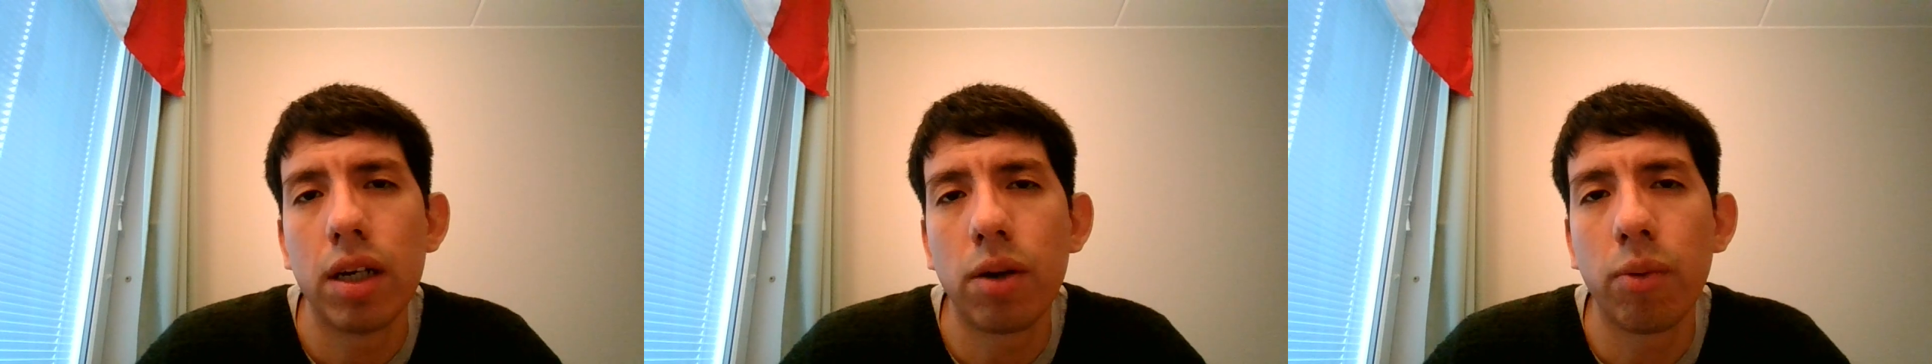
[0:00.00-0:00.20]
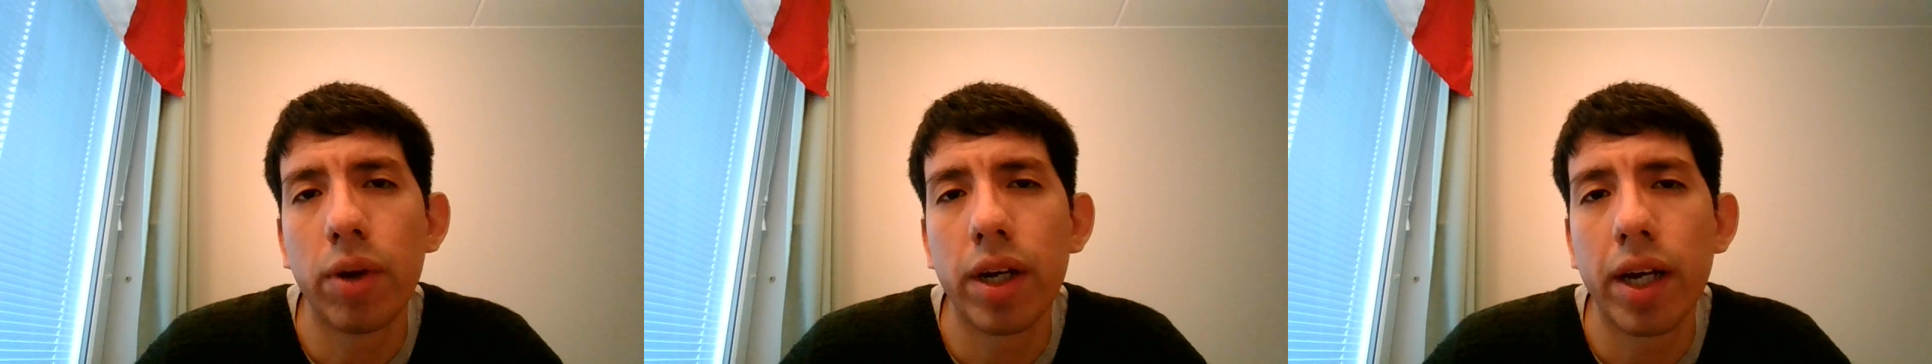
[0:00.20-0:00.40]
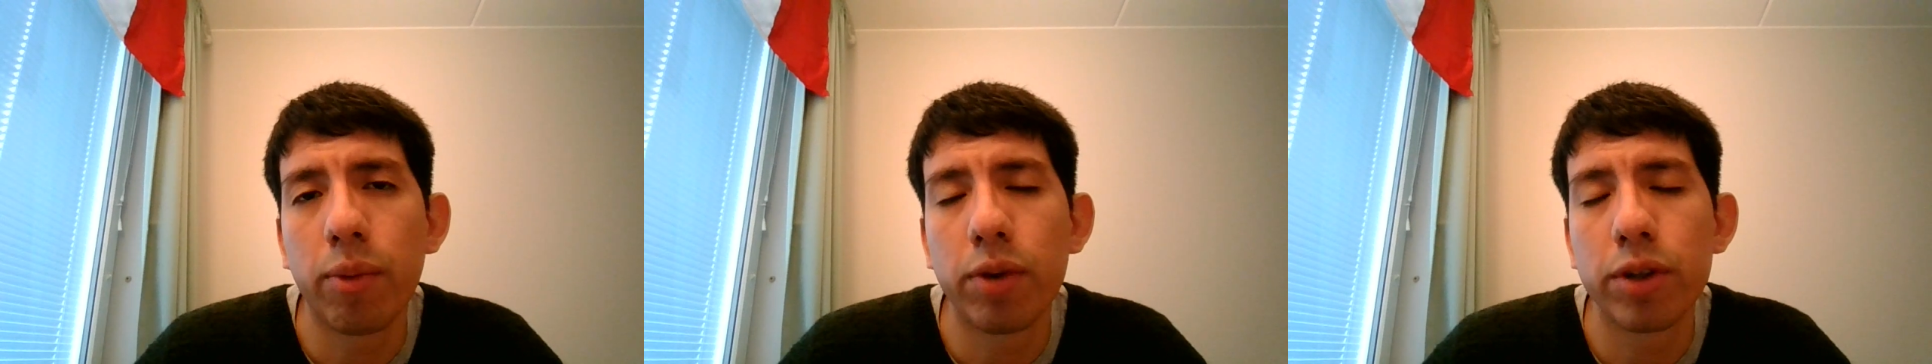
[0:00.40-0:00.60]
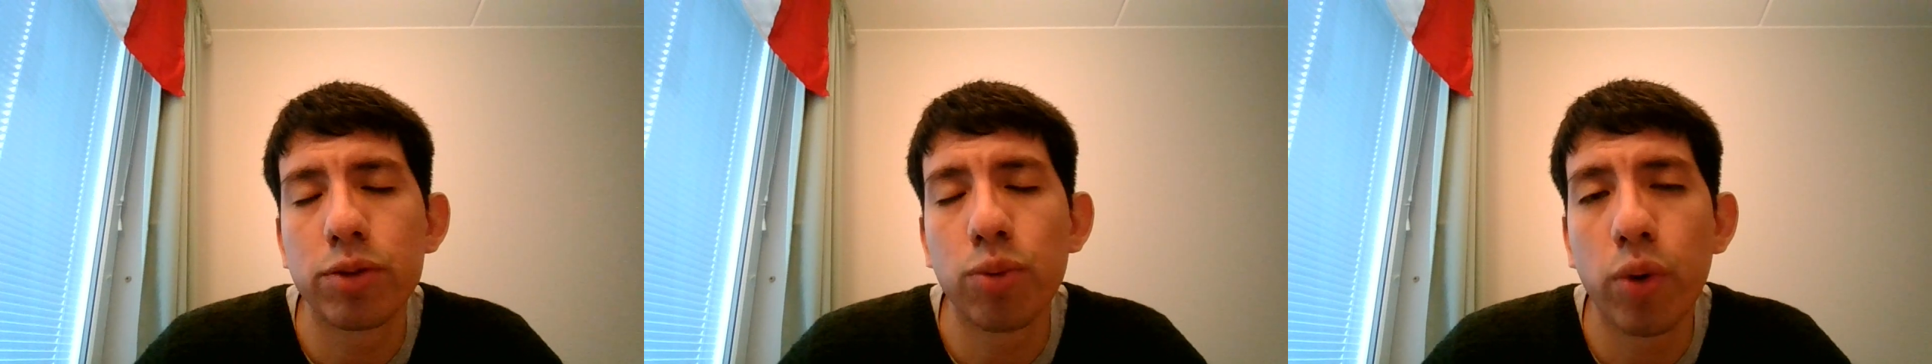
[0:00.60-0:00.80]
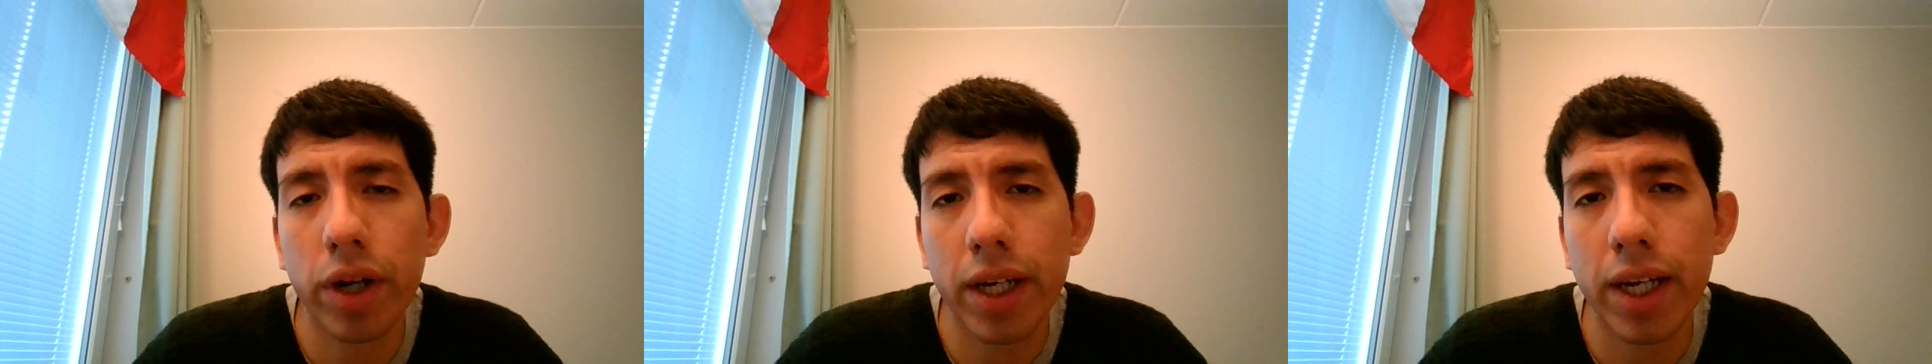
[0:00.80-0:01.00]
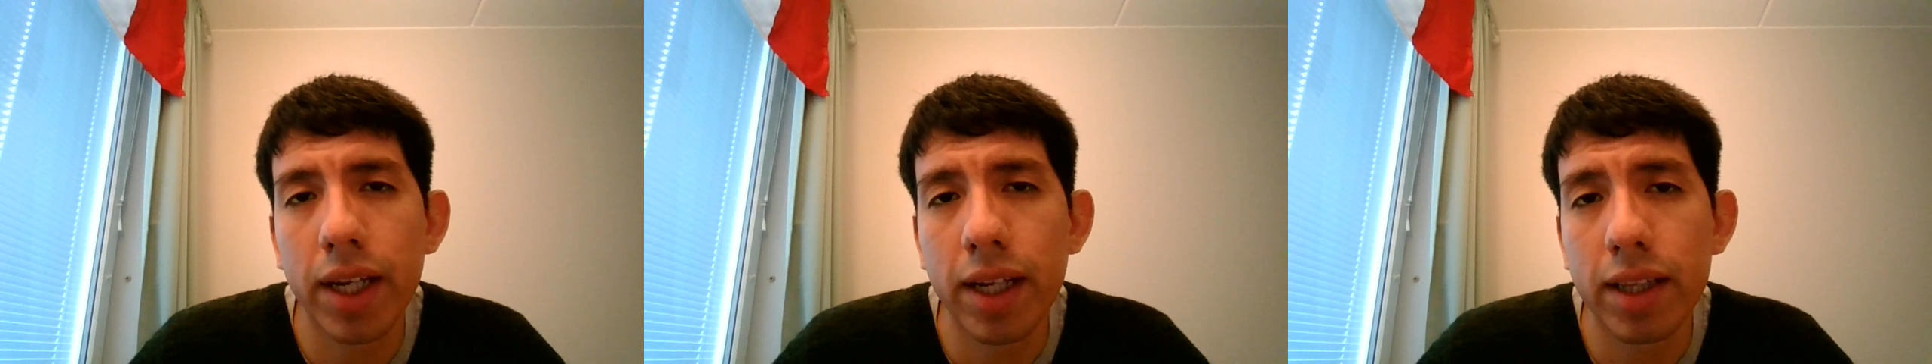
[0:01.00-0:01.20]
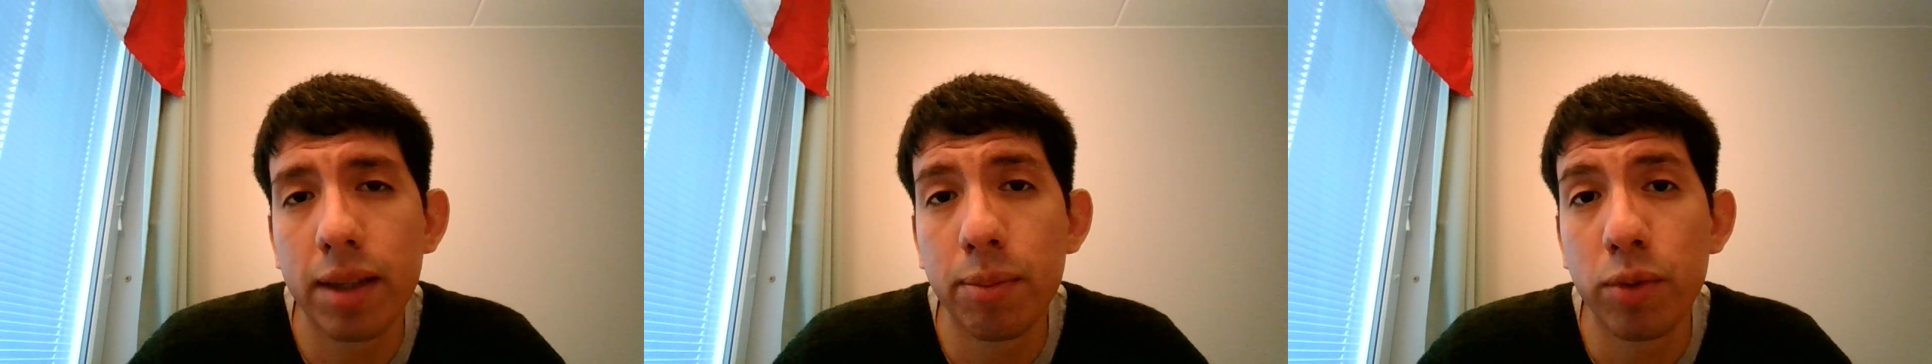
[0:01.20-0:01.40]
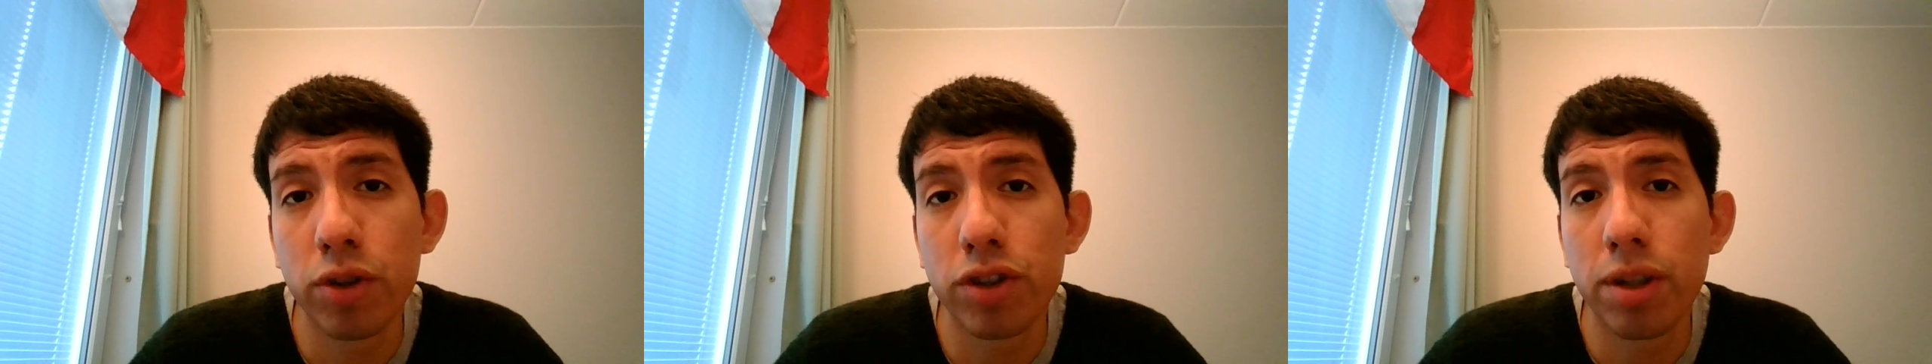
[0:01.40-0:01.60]
when I was working at the
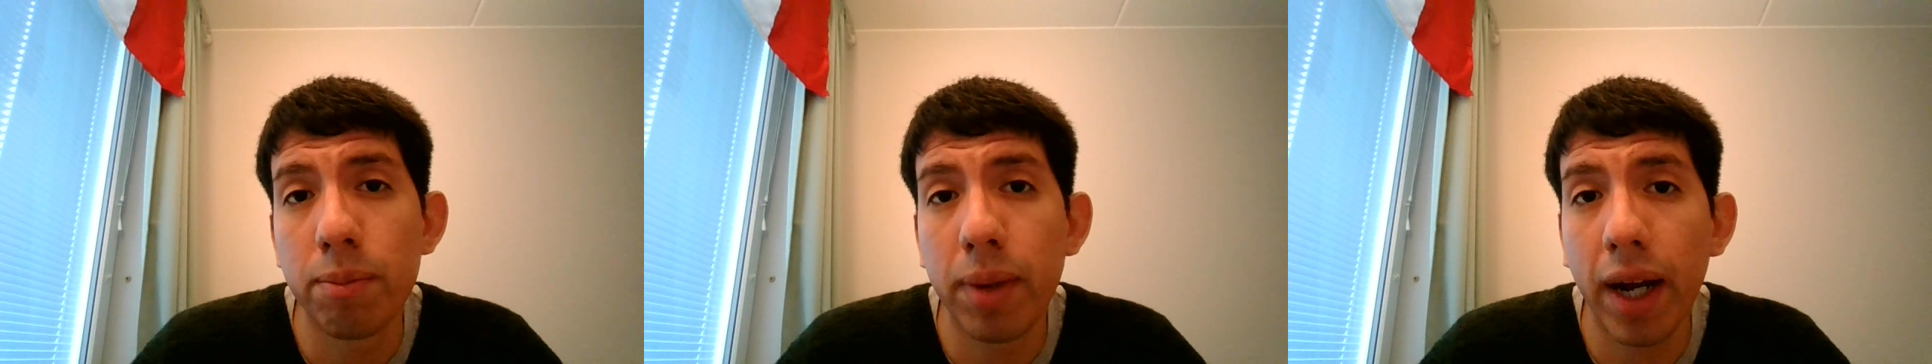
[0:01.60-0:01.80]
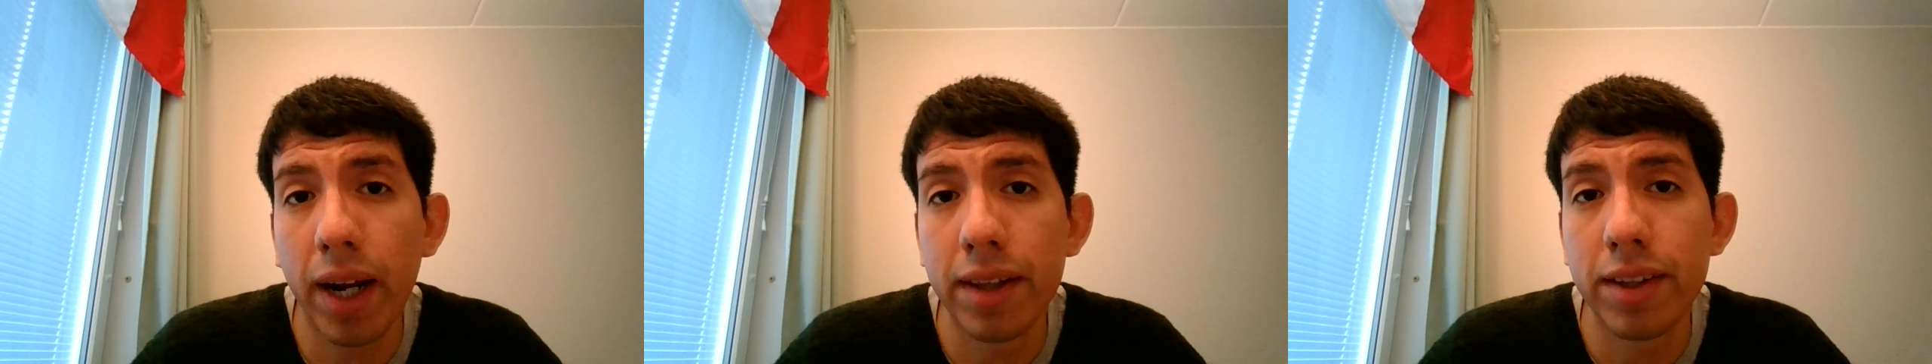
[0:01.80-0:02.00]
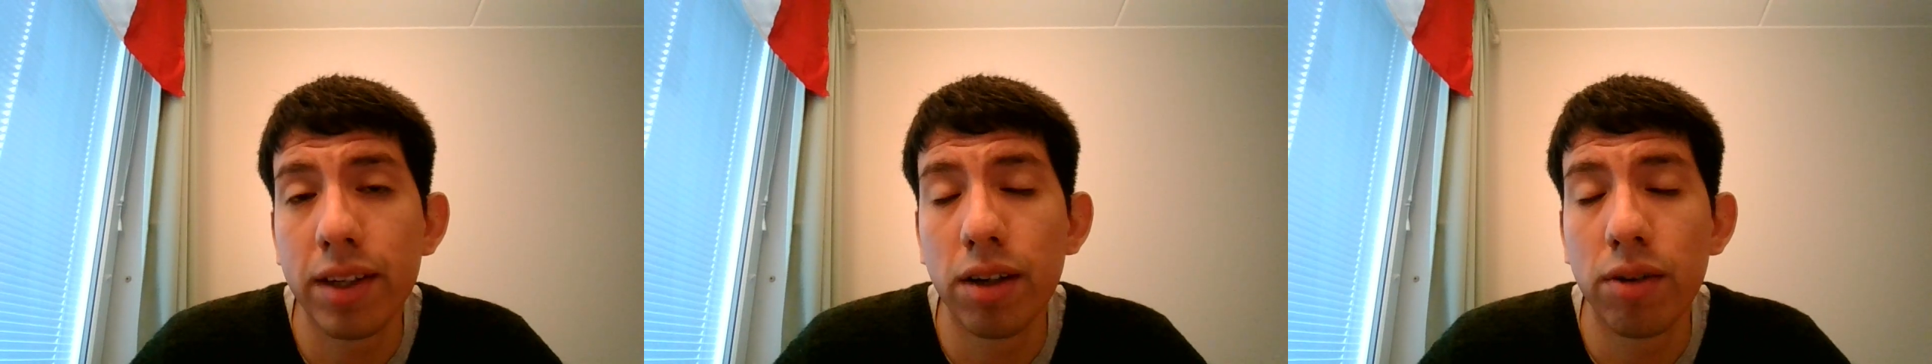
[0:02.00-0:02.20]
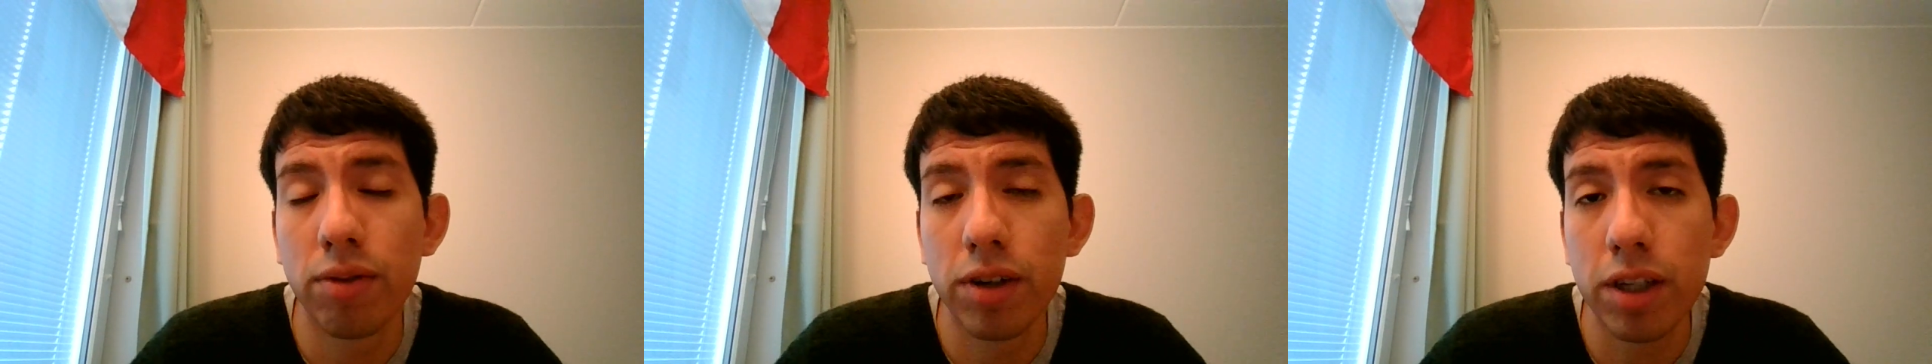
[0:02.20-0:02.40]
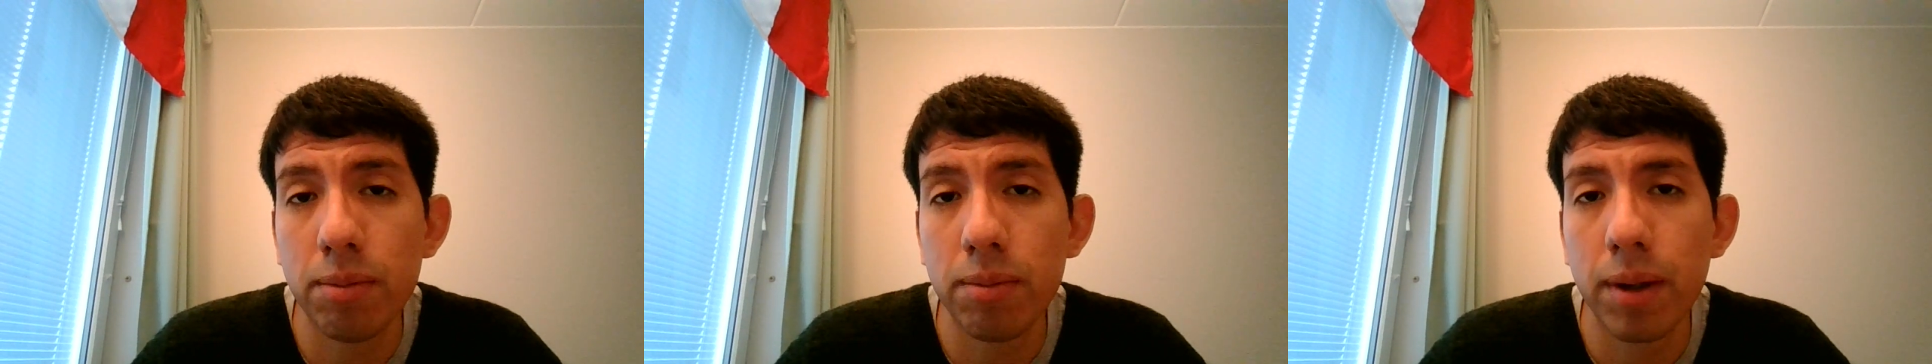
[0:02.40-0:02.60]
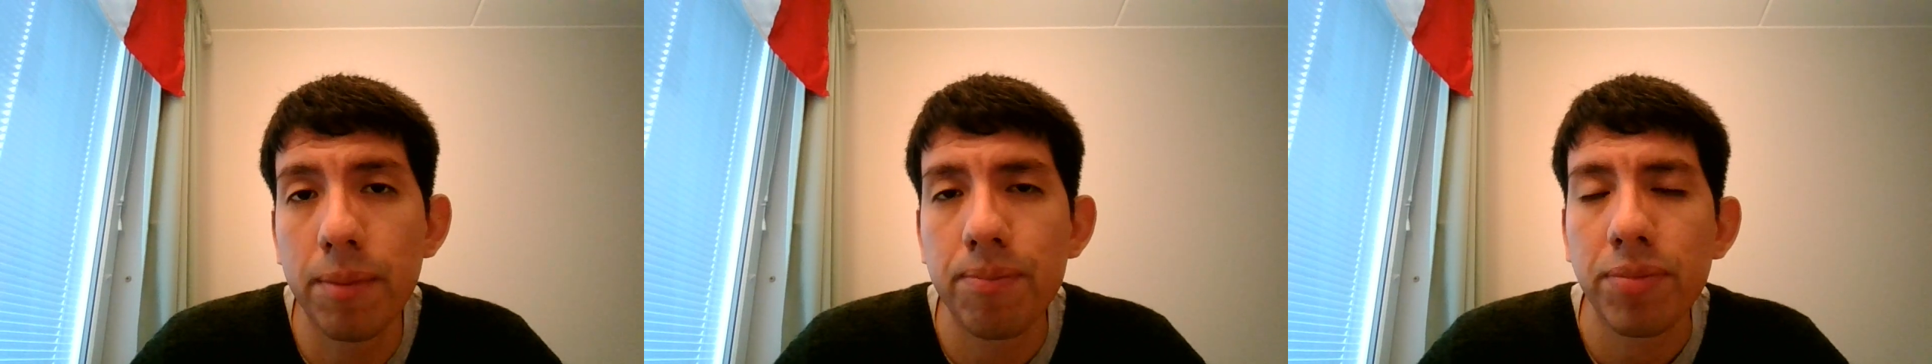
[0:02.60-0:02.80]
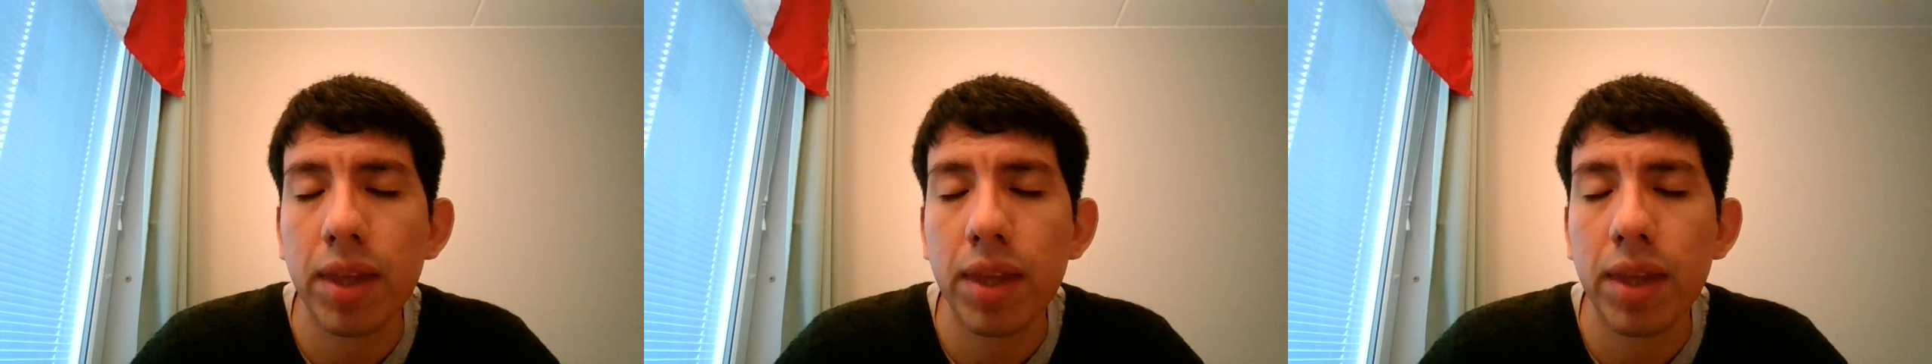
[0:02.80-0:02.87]
municipality of Lima,